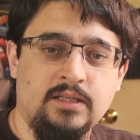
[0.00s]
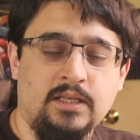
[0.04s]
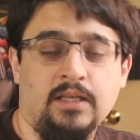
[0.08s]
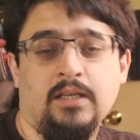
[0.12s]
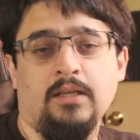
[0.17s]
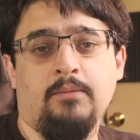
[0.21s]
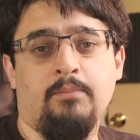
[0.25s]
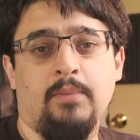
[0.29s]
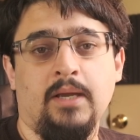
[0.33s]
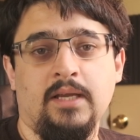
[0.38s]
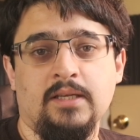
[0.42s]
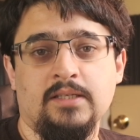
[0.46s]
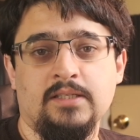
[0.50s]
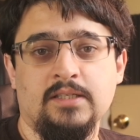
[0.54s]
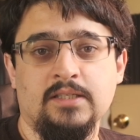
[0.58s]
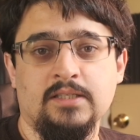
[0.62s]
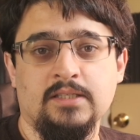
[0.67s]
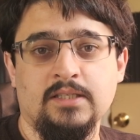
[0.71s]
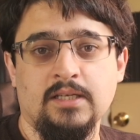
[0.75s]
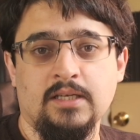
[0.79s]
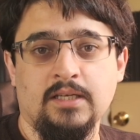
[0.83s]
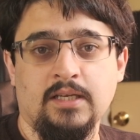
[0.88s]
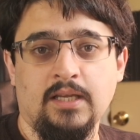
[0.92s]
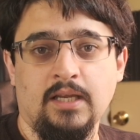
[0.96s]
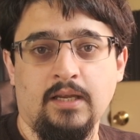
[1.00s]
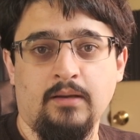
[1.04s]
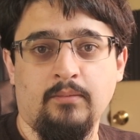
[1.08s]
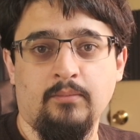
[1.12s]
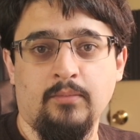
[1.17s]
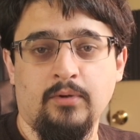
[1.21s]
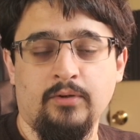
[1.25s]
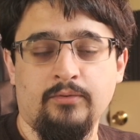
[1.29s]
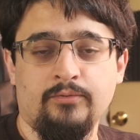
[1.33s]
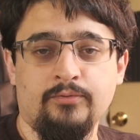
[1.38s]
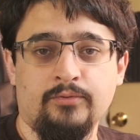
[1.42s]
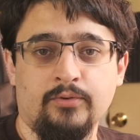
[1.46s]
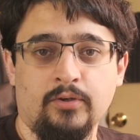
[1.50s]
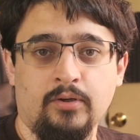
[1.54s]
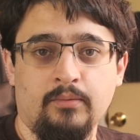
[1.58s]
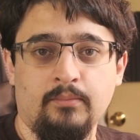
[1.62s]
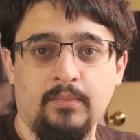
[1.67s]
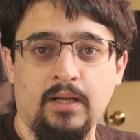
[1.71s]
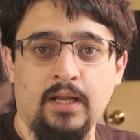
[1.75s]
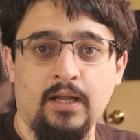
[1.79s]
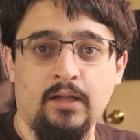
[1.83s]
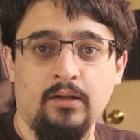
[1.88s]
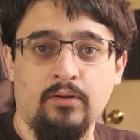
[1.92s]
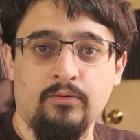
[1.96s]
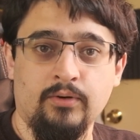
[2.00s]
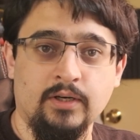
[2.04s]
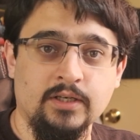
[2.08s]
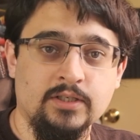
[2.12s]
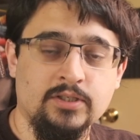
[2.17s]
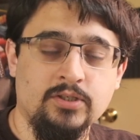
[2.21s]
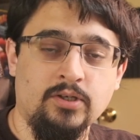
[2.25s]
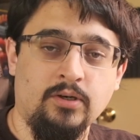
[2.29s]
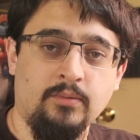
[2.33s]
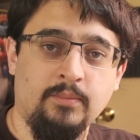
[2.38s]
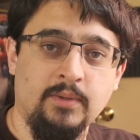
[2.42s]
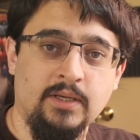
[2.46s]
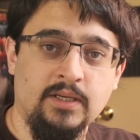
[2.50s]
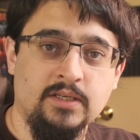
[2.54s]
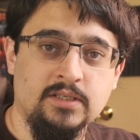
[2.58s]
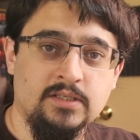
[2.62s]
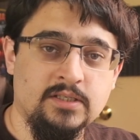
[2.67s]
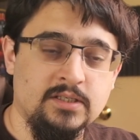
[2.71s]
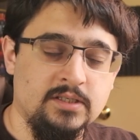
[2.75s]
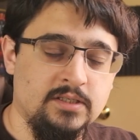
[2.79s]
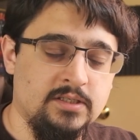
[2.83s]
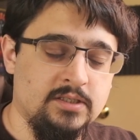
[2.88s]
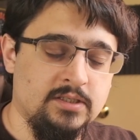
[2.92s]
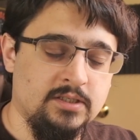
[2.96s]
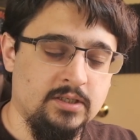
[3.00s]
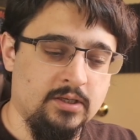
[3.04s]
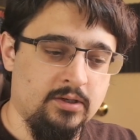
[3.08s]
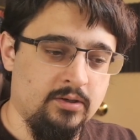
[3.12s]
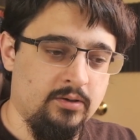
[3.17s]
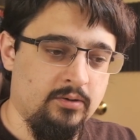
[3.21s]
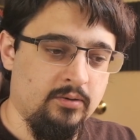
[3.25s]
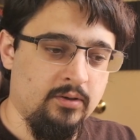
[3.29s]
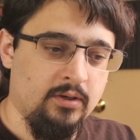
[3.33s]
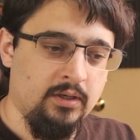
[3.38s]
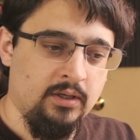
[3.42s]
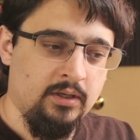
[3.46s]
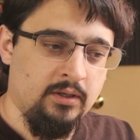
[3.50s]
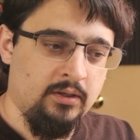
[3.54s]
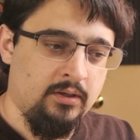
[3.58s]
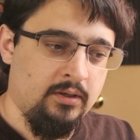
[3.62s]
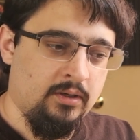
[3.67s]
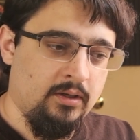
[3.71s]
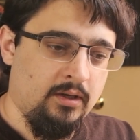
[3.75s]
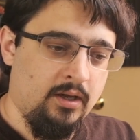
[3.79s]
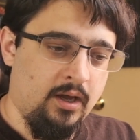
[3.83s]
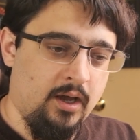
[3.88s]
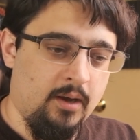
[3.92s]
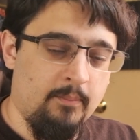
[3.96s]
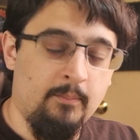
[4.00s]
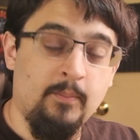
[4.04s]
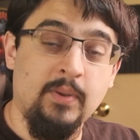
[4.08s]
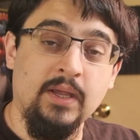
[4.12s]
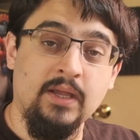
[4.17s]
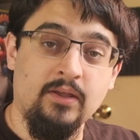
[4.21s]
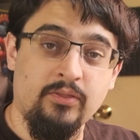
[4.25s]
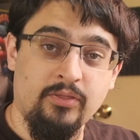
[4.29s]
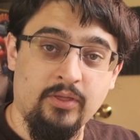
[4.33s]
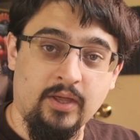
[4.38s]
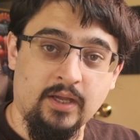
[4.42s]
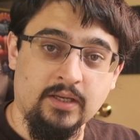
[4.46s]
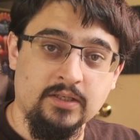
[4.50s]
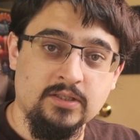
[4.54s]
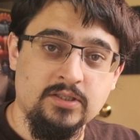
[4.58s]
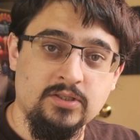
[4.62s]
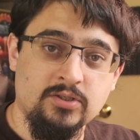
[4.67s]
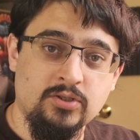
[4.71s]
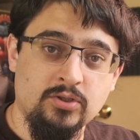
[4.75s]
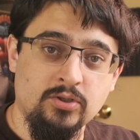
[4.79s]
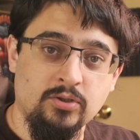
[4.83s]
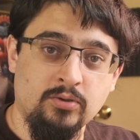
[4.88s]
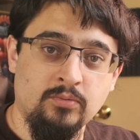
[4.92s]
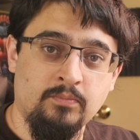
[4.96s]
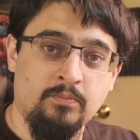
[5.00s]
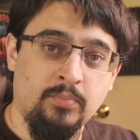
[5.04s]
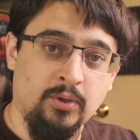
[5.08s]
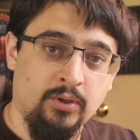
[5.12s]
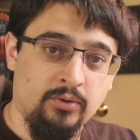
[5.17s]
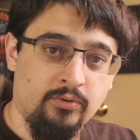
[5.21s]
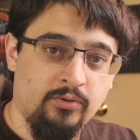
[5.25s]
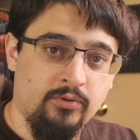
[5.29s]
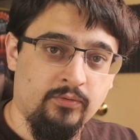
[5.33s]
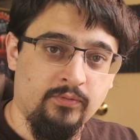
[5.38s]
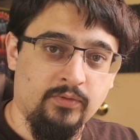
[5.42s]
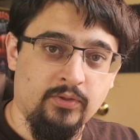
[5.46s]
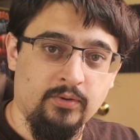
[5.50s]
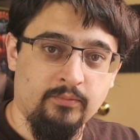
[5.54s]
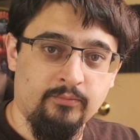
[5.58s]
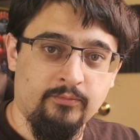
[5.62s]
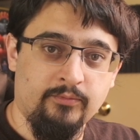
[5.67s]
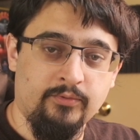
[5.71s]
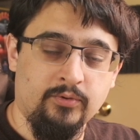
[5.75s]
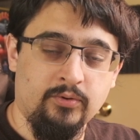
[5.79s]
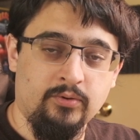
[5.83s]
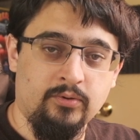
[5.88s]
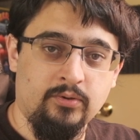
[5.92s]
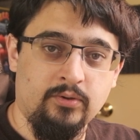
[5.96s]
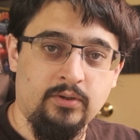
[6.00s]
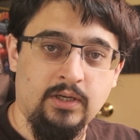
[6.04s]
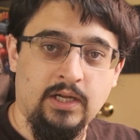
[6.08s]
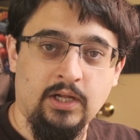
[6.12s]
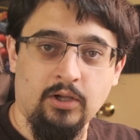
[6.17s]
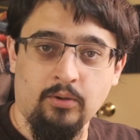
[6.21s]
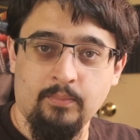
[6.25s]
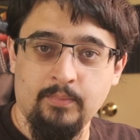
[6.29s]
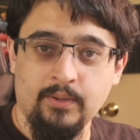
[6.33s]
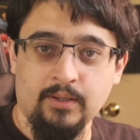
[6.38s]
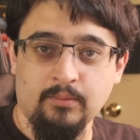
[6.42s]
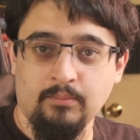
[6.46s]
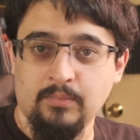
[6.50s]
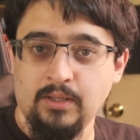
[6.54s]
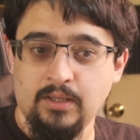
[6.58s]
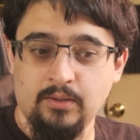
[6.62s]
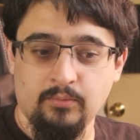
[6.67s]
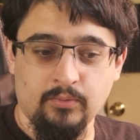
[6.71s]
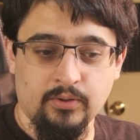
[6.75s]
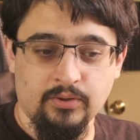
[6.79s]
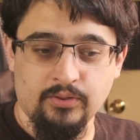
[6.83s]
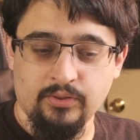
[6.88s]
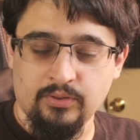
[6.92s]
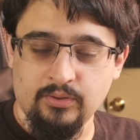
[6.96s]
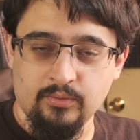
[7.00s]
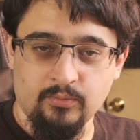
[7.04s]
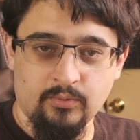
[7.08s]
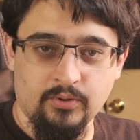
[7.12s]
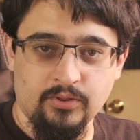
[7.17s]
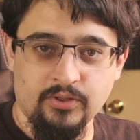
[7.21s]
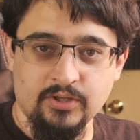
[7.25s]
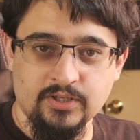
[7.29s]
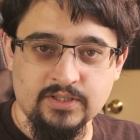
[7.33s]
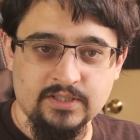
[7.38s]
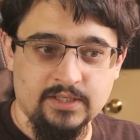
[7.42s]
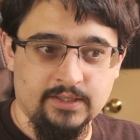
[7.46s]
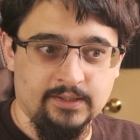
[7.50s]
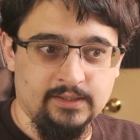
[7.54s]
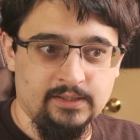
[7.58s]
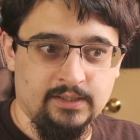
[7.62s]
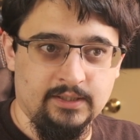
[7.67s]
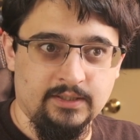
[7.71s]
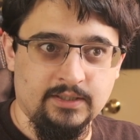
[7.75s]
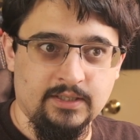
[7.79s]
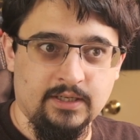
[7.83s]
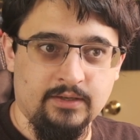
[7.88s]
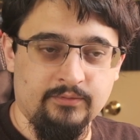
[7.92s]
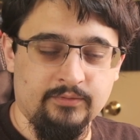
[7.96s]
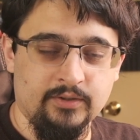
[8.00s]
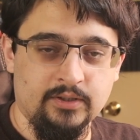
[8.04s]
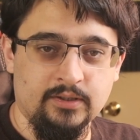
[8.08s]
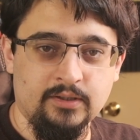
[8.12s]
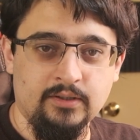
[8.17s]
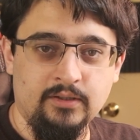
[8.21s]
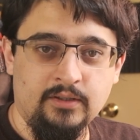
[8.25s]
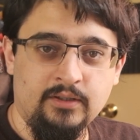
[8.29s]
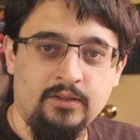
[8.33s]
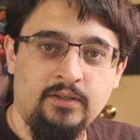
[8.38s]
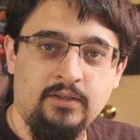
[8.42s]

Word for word: the bases came from Elrik's Hobbies. So a big thanks to both of them for helping me with, with this little endeavor.